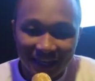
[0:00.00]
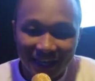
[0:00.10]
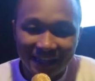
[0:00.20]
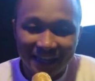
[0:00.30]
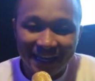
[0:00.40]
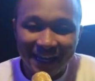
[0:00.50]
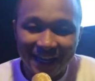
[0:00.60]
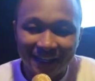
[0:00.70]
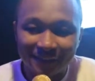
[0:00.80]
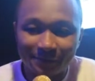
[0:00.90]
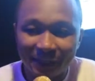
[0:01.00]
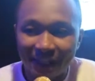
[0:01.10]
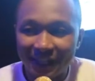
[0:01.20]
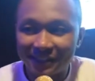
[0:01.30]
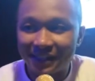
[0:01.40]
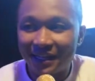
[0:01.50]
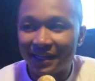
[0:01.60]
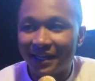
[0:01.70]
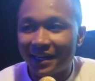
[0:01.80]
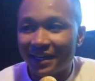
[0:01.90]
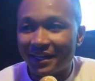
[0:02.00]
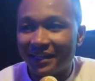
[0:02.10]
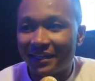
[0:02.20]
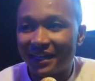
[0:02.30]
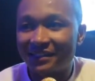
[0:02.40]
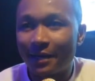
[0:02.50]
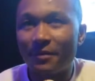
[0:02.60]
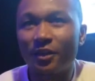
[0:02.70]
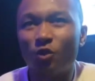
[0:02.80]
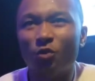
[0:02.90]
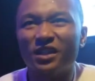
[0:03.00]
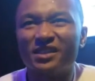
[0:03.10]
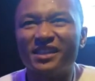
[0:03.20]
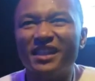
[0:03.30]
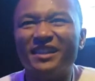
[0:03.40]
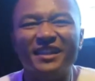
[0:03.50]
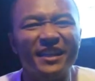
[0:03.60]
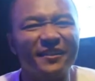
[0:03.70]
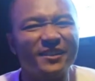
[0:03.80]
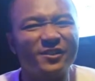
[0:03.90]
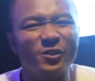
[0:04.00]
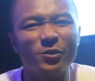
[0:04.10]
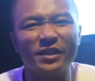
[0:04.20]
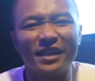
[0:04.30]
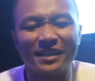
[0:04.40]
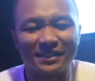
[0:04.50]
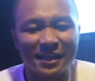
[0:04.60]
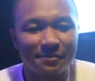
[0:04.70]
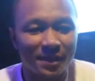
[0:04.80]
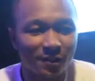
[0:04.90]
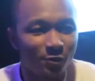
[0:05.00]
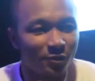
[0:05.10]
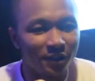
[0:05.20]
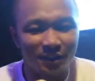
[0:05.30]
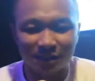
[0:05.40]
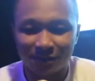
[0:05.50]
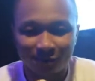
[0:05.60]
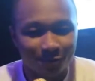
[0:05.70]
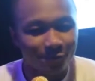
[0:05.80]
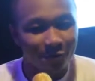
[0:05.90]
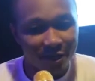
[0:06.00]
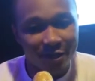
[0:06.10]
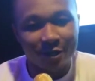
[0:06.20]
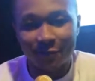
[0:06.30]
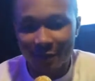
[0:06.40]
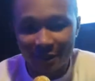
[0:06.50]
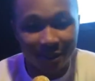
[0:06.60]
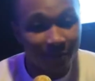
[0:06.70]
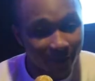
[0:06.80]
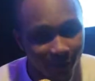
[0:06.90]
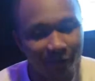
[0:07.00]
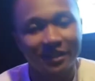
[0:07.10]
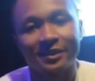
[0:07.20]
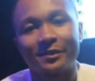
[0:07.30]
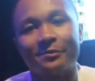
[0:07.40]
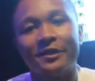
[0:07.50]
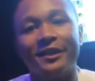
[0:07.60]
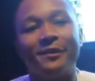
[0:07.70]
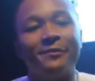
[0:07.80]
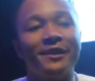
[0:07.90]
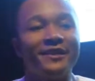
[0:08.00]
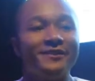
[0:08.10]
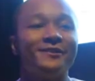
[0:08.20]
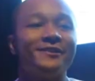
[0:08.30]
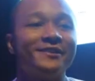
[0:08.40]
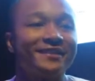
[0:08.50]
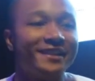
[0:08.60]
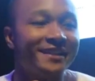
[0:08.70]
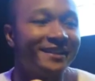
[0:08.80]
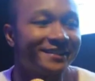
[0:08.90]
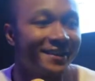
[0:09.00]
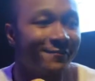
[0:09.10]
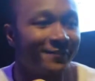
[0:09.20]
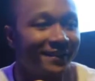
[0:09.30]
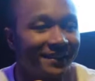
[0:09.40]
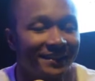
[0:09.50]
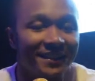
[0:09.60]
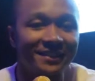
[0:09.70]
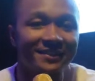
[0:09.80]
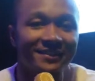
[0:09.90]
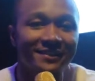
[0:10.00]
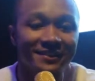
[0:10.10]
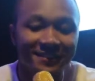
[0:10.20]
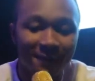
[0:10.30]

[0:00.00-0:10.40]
That got that edge, man. That's that make you want to sing the lyrics to it. That's that make you want to run it up, make you want to get some money, man. Exactly. You know what I'm saying? That's that feeling of that song.